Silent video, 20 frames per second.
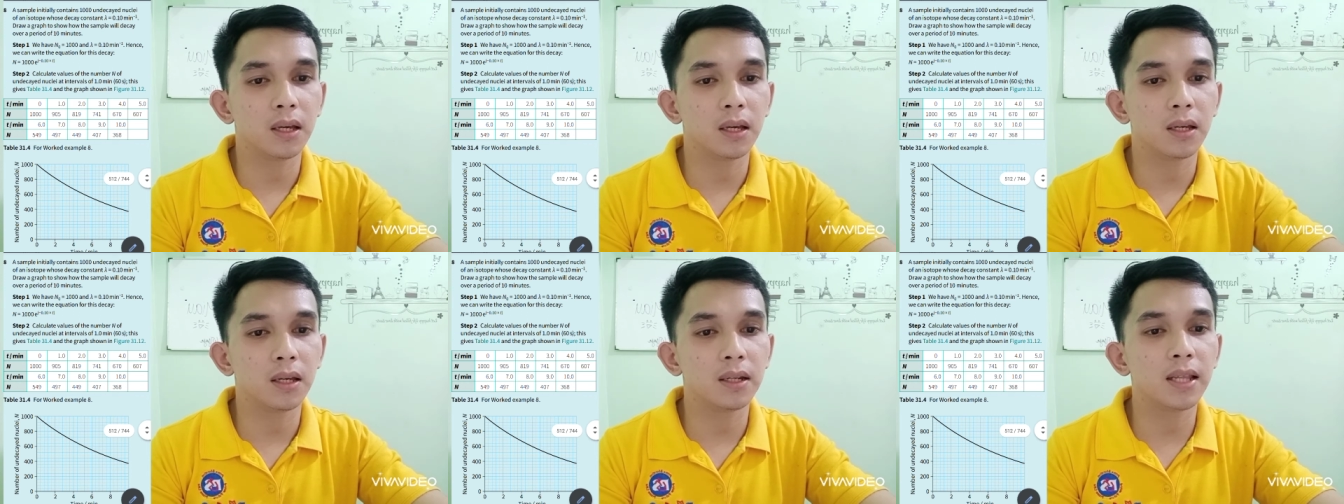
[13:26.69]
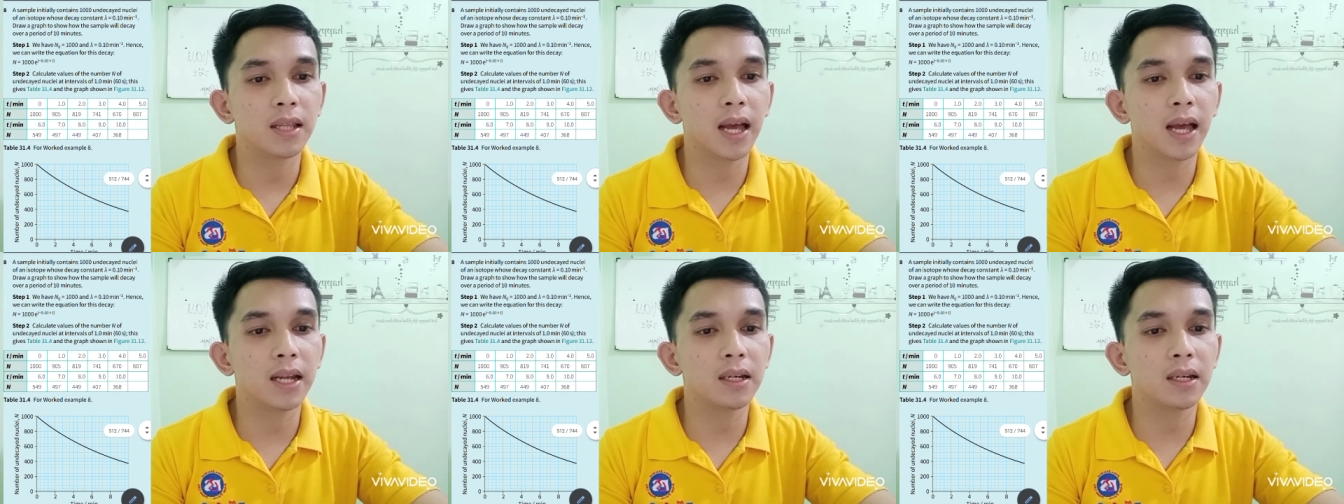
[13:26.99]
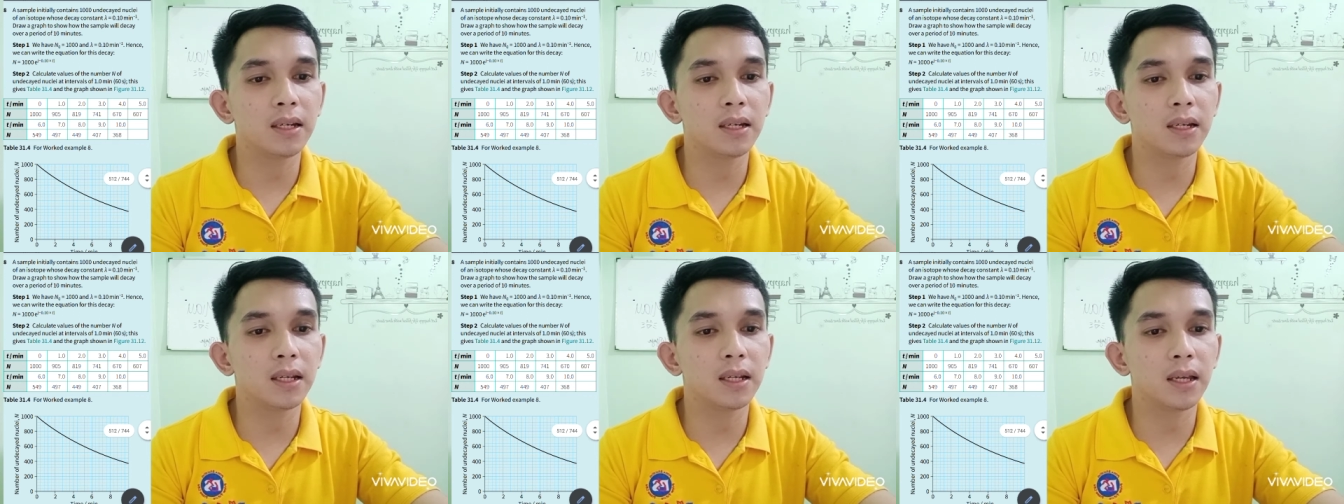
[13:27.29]

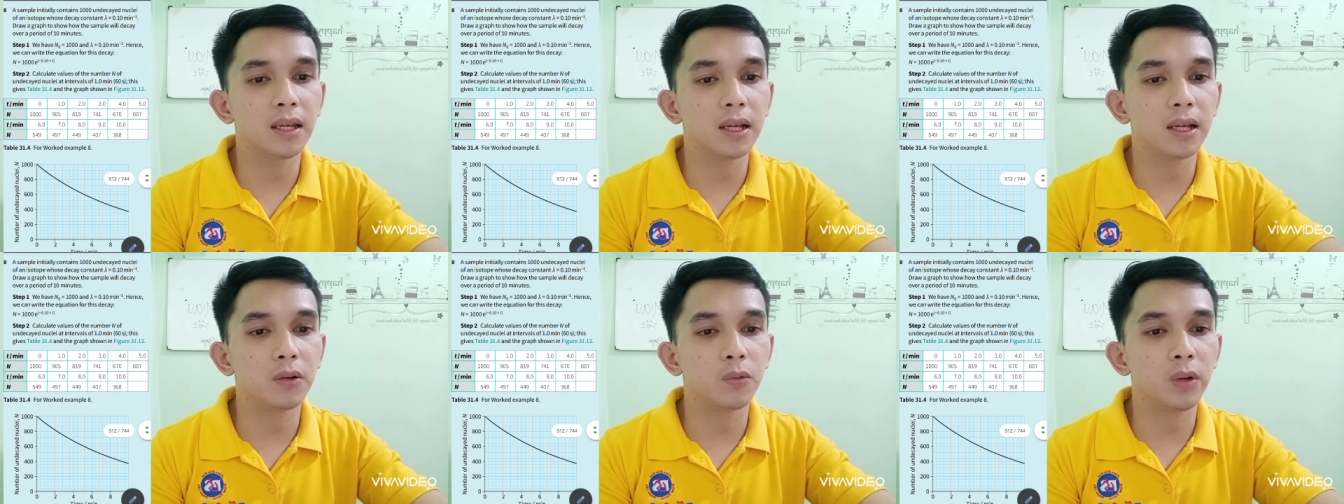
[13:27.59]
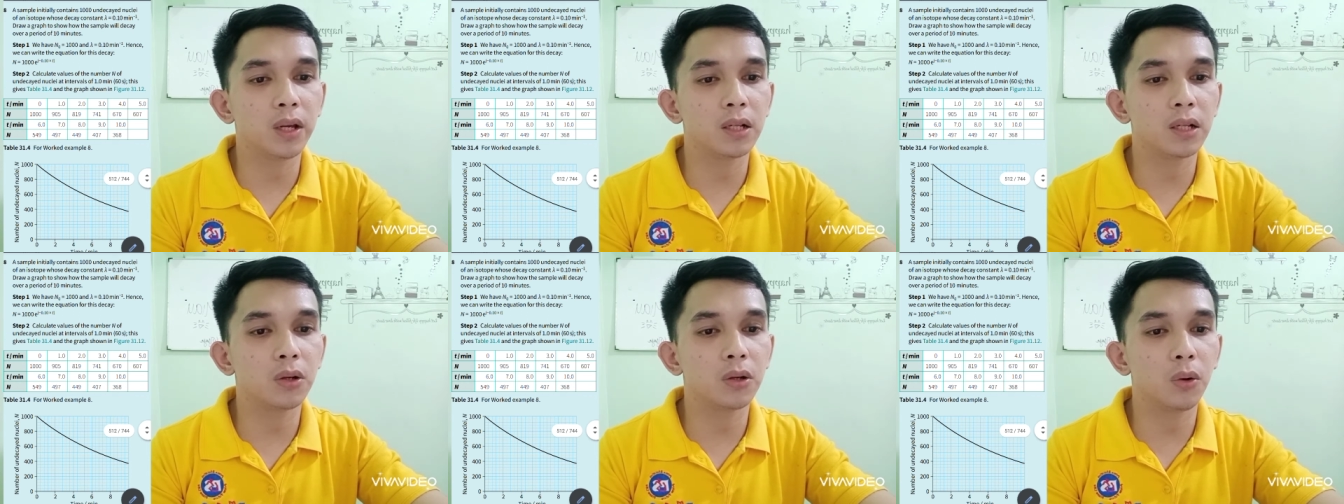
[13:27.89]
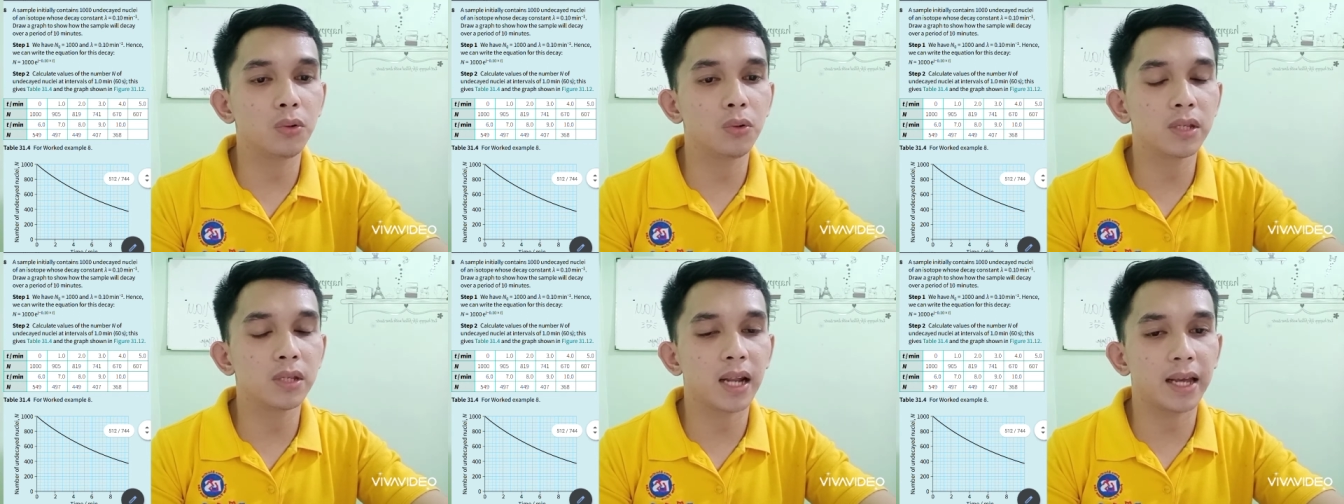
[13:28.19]
then it will
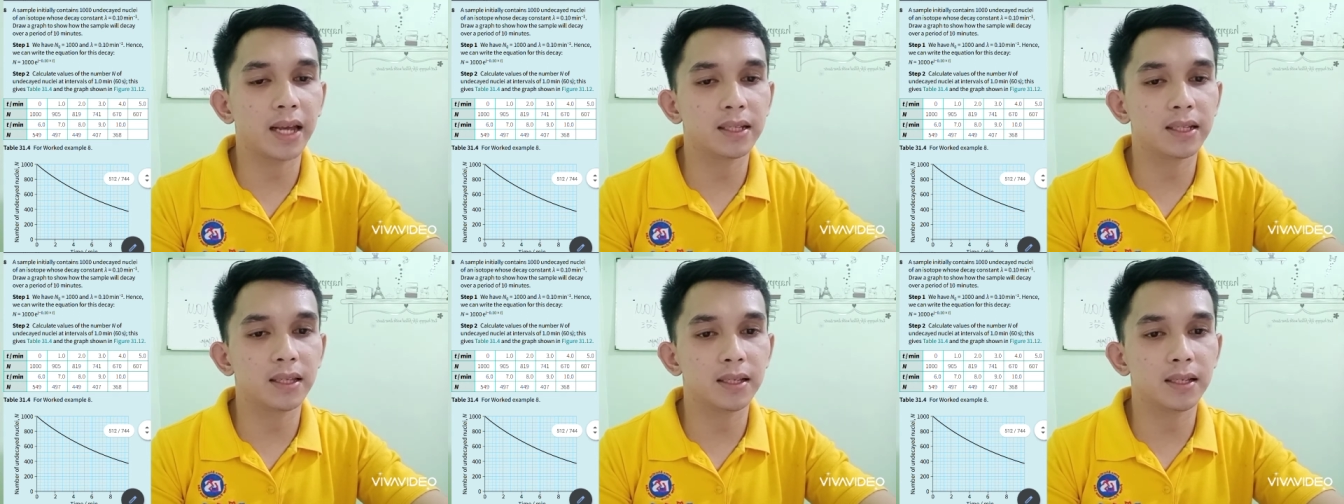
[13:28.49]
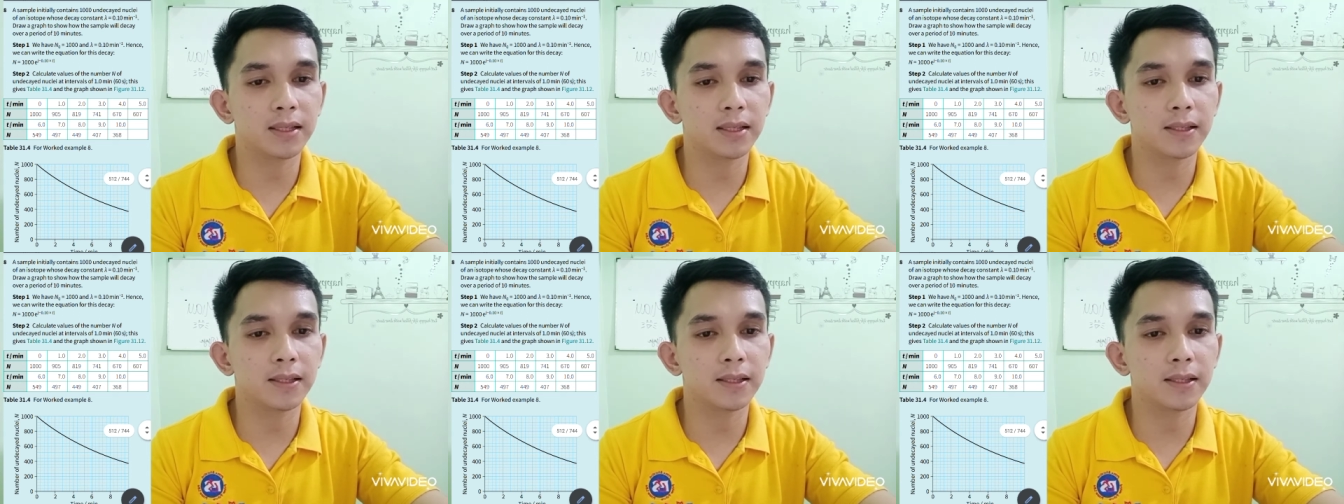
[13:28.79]
goes like this.